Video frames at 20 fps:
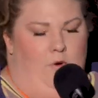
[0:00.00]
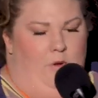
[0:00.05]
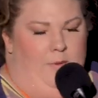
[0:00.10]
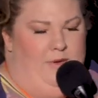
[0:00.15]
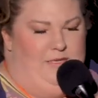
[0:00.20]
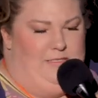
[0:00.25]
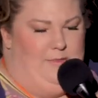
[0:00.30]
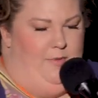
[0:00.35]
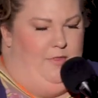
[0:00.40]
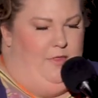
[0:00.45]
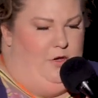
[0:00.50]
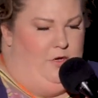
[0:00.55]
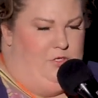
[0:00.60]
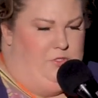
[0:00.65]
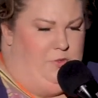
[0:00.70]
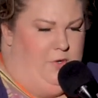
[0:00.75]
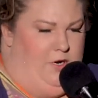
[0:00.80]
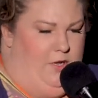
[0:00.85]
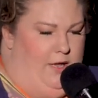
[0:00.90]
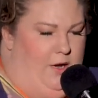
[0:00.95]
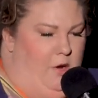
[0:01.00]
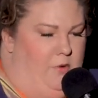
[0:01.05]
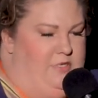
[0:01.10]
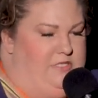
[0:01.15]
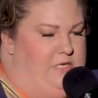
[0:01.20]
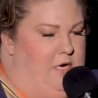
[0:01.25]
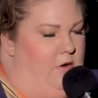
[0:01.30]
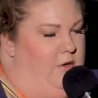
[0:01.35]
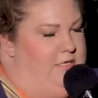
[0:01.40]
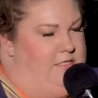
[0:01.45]
would have been some of those where you're like, oh,
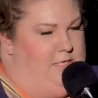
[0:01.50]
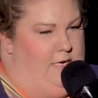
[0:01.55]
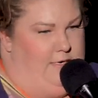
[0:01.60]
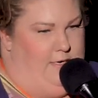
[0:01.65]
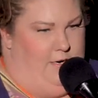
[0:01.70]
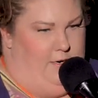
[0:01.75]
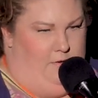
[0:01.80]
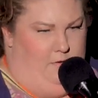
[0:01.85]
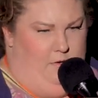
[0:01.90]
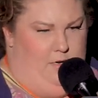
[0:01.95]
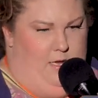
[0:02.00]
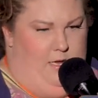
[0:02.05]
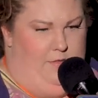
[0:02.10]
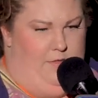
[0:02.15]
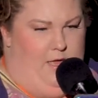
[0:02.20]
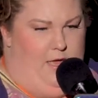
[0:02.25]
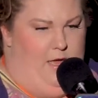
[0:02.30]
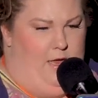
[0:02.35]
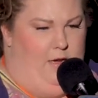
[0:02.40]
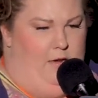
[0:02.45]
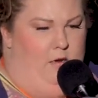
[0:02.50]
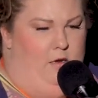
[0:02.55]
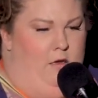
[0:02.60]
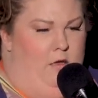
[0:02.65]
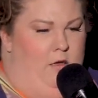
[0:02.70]
he's not done. And then